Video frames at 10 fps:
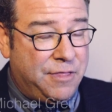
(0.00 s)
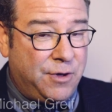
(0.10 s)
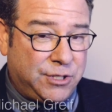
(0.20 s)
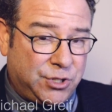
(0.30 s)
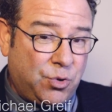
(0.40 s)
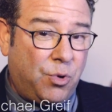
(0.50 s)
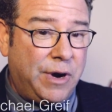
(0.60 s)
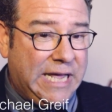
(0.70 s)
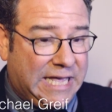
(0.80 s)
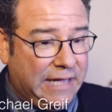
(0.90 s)
the
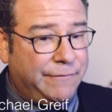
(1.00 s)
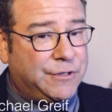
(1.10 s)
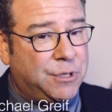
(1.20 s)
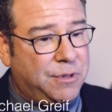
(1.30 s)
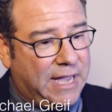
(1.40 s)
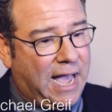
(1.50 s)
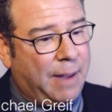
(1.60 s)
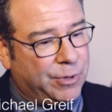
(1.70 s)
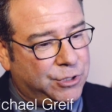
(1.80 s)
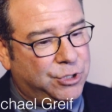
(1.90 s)
story gives you the
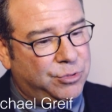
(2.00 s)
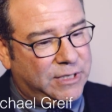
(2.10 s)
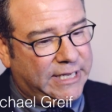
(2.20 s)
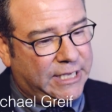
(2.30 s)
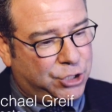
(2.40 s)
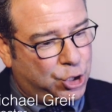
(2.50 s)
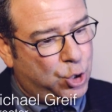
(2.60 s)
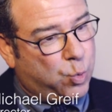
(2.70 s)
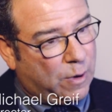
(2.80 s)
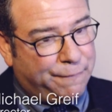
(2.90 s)
opportunity
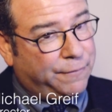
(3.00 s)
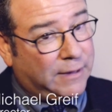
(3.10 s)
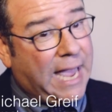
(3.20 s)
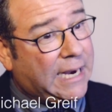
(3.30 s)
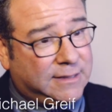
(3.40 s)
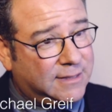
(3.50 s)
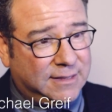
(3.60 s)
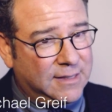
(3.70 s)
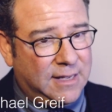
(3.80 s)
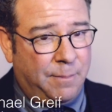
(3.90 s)
to reflect
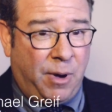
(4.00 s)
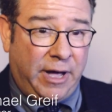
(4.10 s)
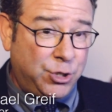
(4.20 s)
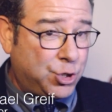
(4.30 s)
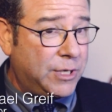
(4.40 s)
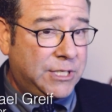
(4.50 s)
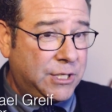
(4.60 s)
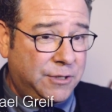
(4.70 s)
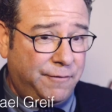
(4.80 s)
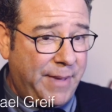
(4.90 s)
upon
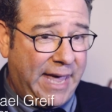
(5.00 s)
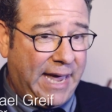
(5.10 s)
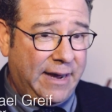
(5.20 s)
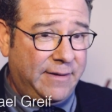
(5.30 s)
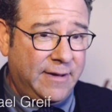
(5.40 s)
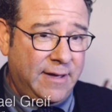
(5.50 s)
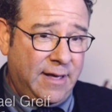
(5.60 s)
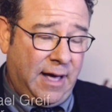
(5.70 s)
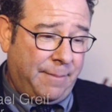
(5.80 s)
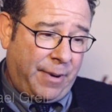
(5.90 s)
choices you've made,
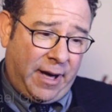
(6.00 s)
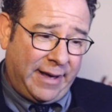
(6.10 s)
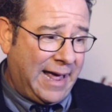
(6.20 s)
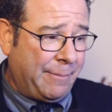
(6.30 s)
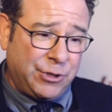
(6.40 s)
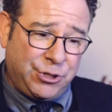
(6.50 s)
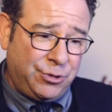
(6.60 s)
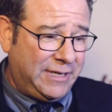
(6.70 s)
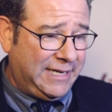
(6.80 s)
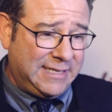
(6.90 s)
upon
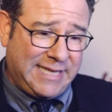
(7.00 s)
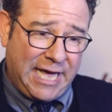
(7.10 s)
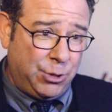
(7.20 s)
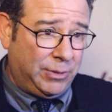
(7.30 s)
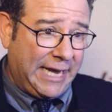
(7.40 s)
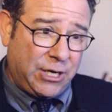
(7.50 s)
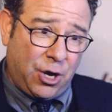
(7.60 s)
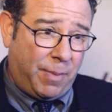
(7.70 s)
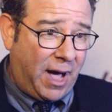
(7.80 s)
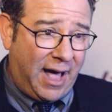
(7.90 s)
opportunities that you let
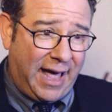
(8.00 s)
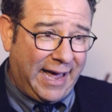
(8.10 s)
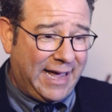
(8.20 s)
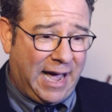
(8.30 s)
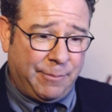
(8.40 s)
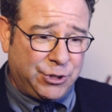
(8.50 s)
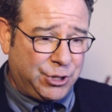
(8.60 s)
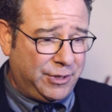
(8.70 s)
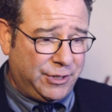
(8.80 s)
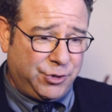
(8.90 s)
go by,
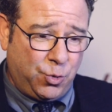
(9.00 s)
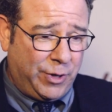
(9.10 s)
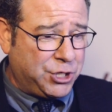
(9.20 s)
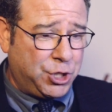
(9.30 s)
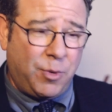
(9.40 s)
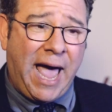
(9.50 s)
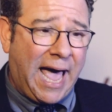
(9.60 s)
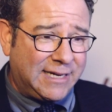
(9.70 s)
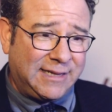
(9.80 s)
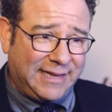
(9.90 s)
opportunities you wish you
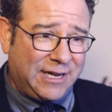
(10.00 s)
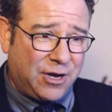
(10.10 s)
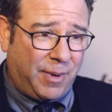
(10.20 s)
hadn't let go